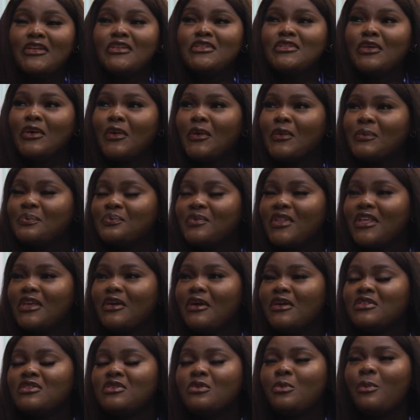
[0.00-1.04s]
So it
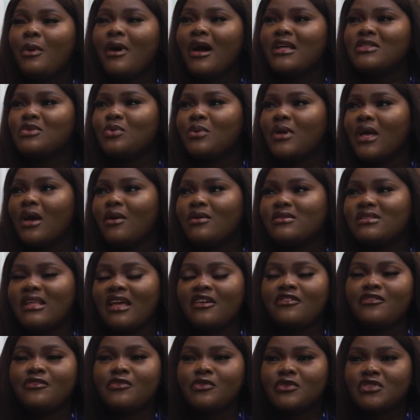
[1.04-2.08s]
got to the part where I was
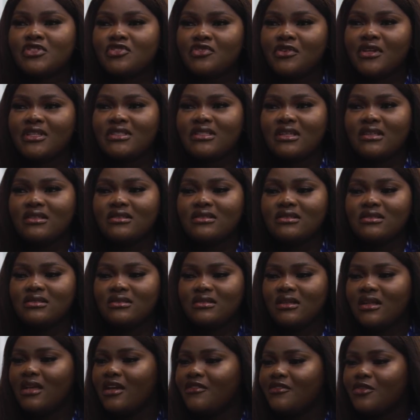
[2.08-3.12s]
like frustrated.
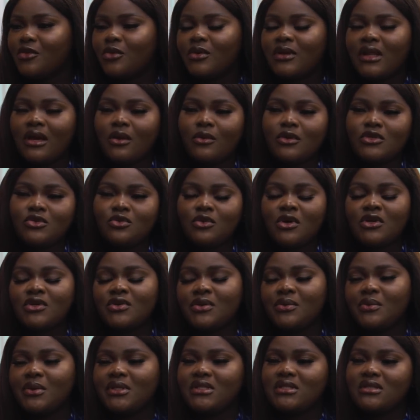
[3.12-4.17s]
Everyone that I was
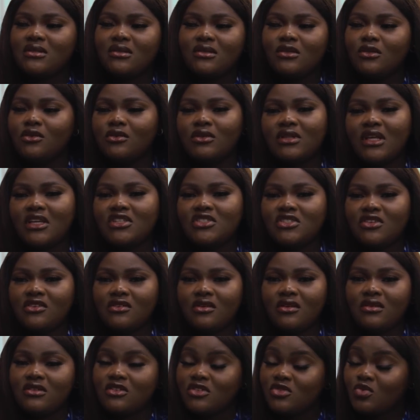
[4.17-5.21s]
working with, no
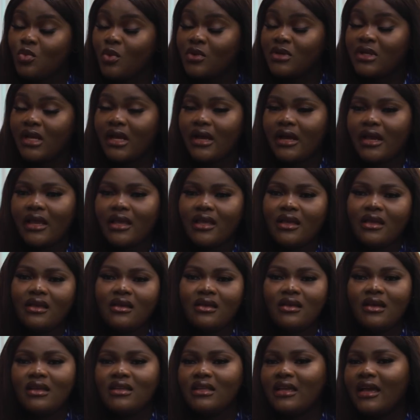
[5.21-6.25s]
Nigerian, just one guy.
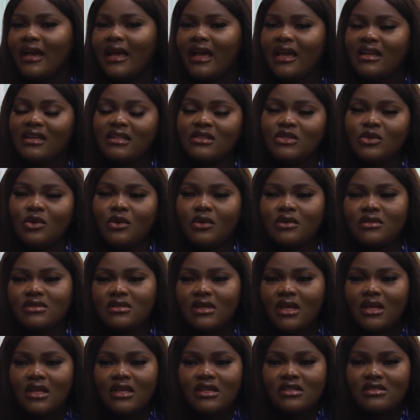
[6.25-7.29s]
And the guy hardly talks.